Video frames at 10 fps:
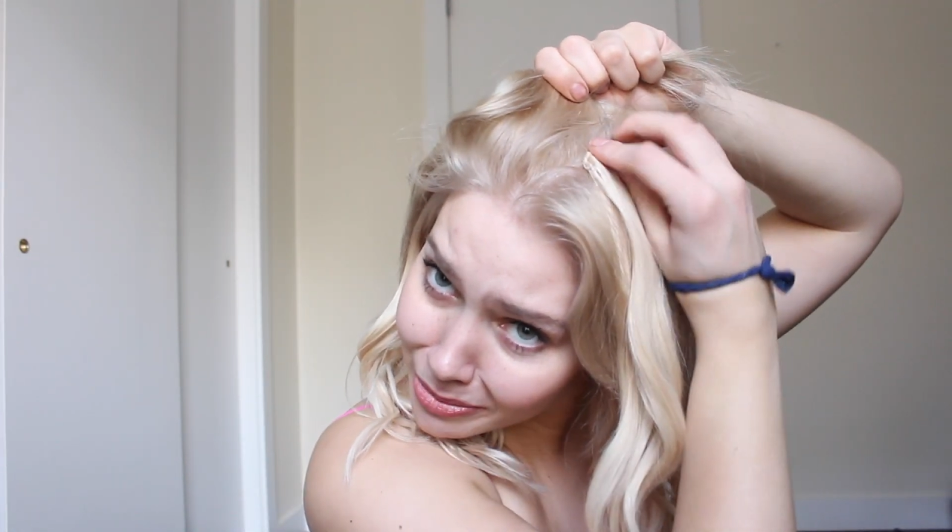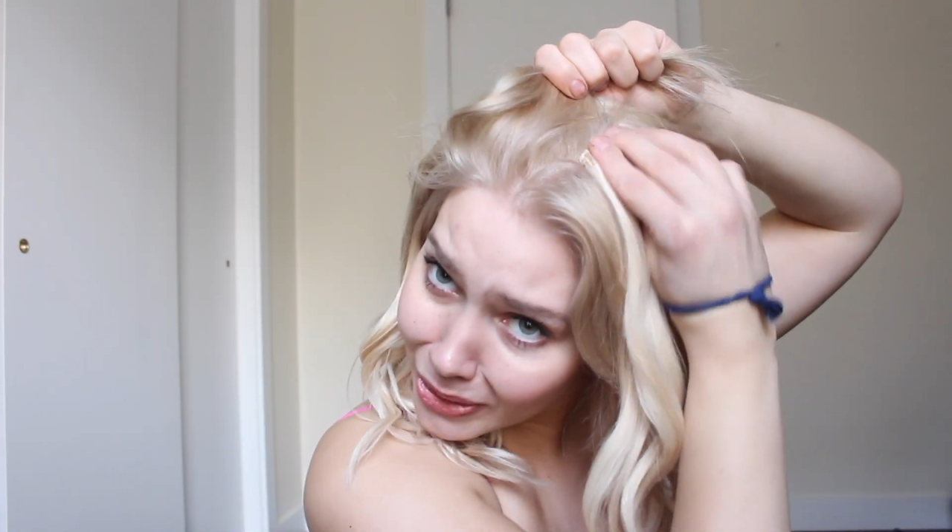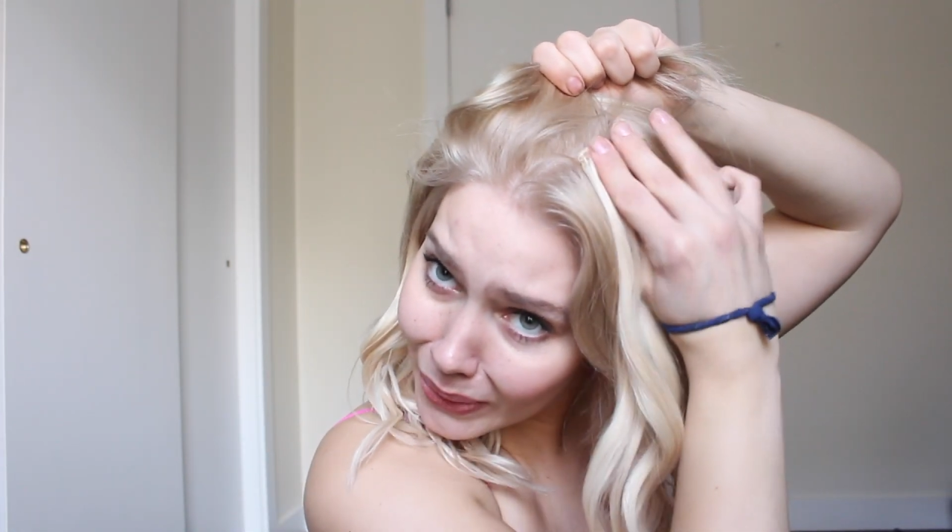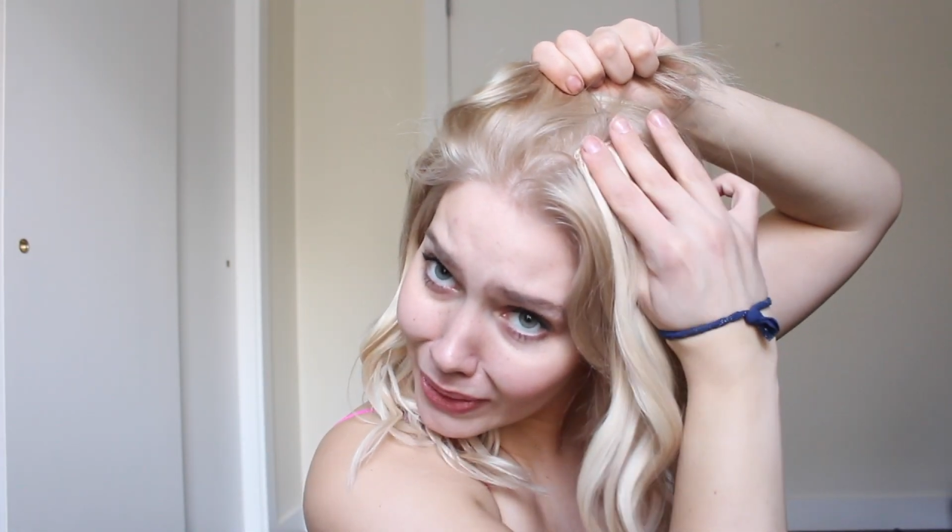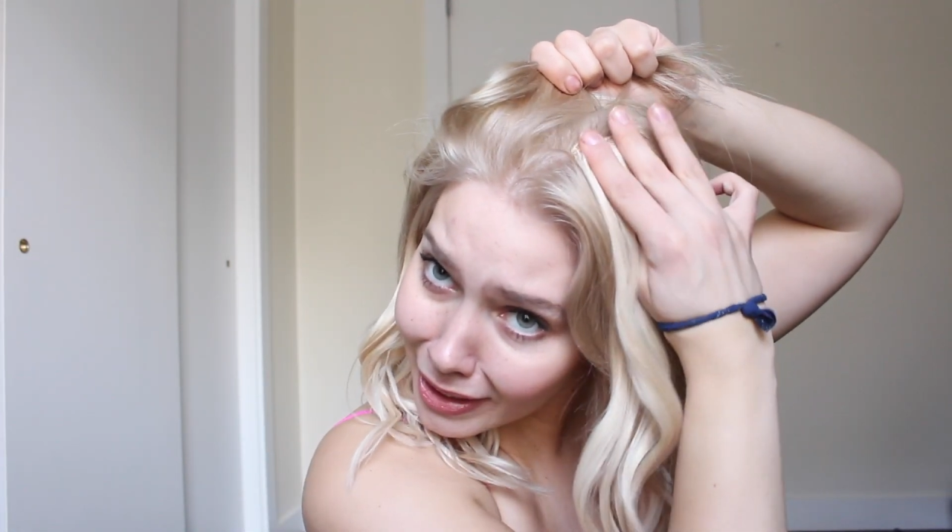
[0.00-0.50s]

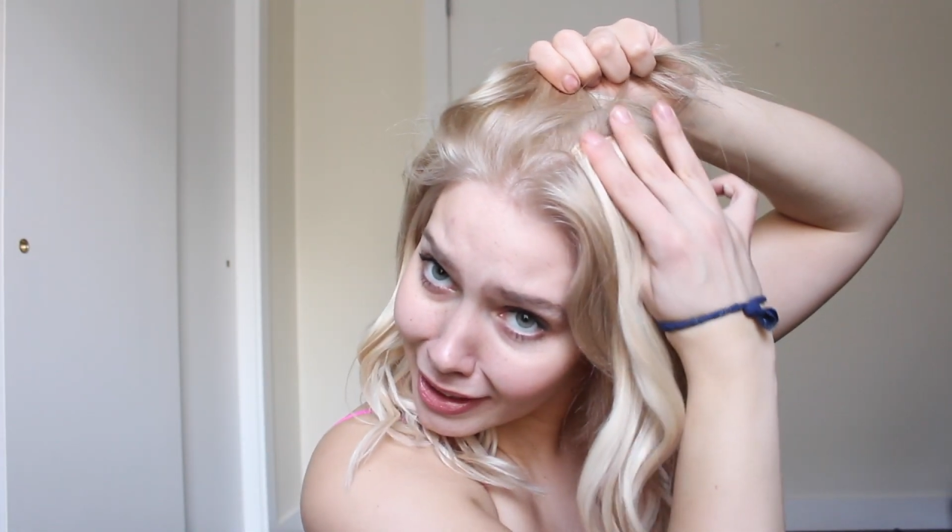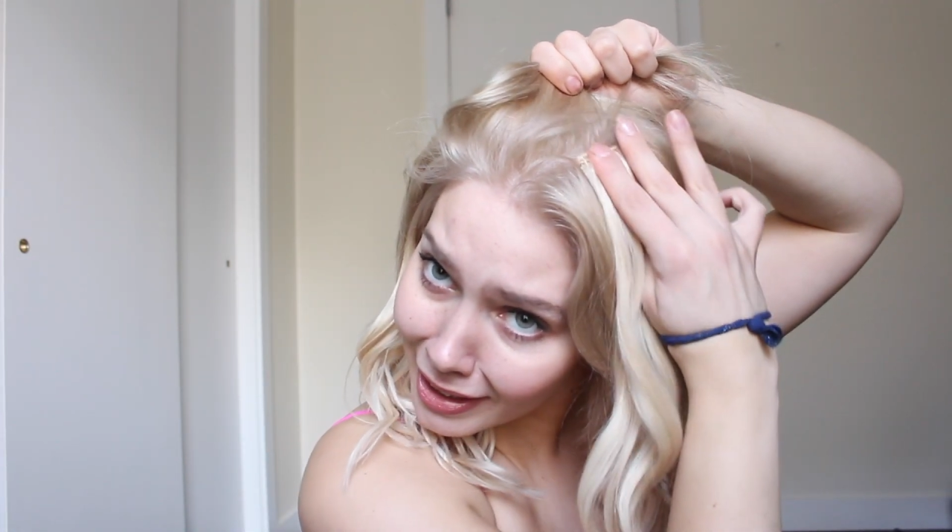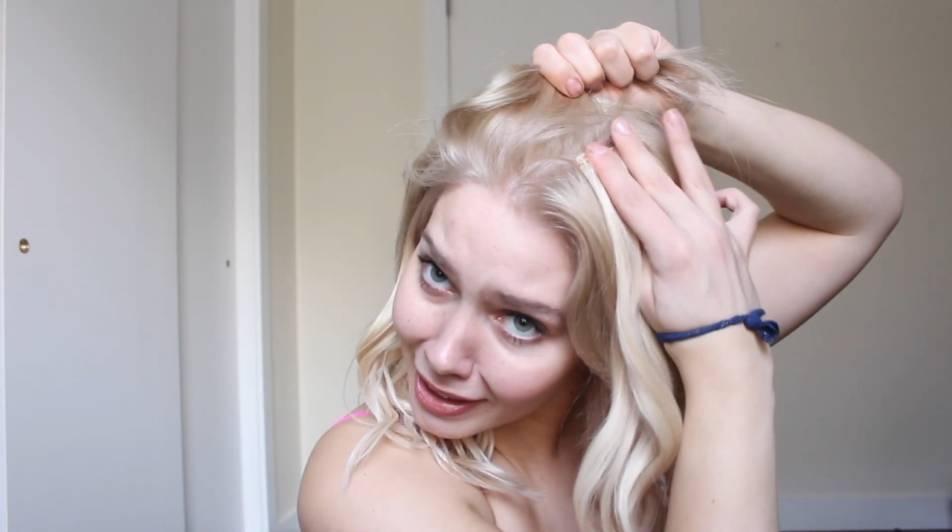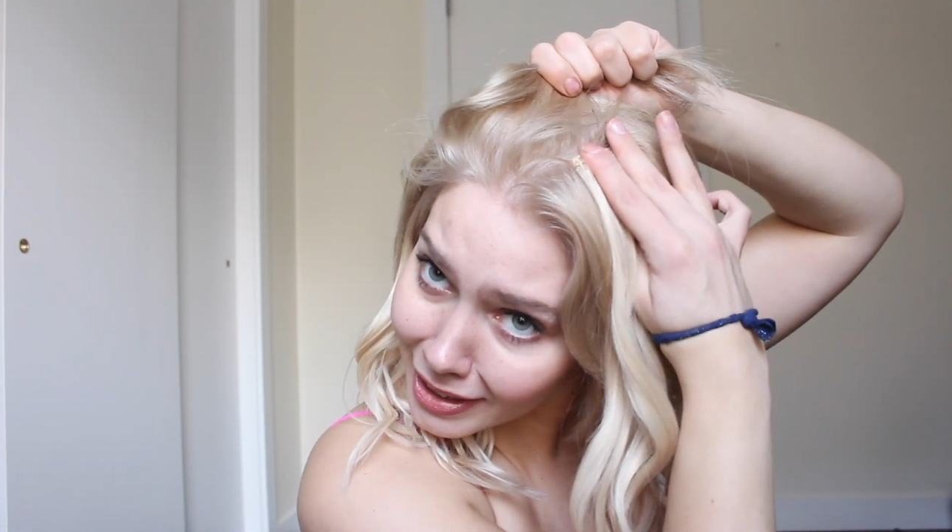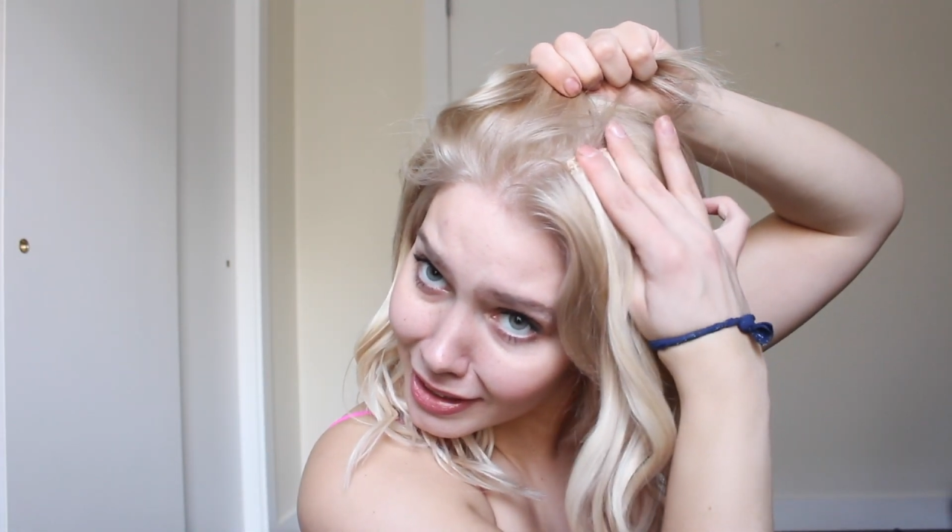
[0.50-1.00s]

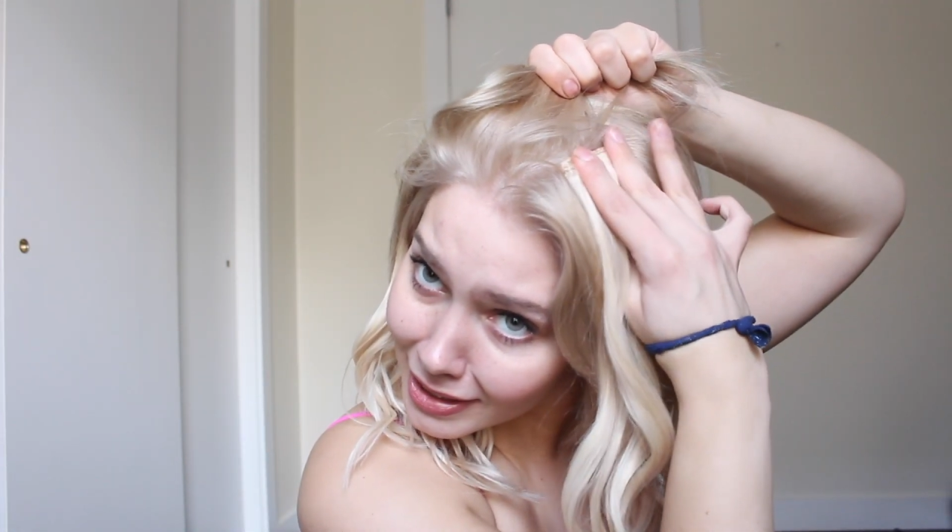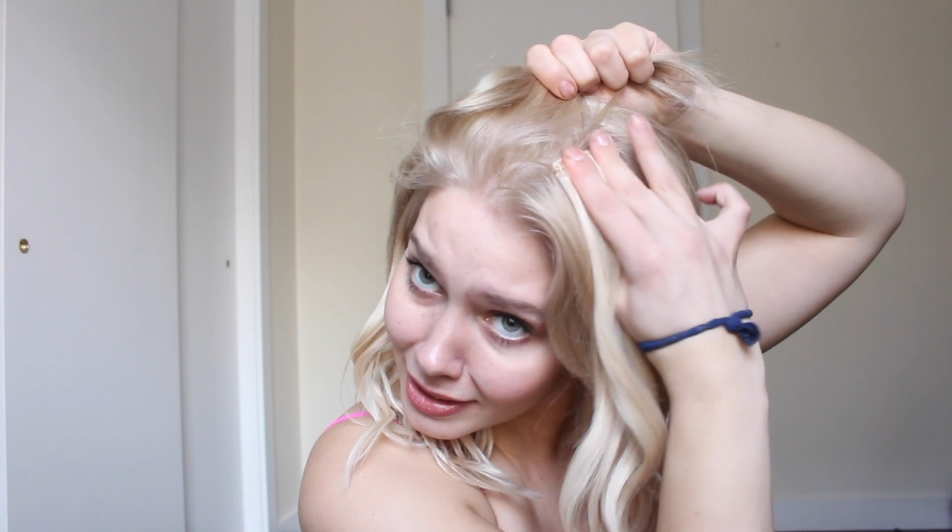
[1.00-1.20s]
more.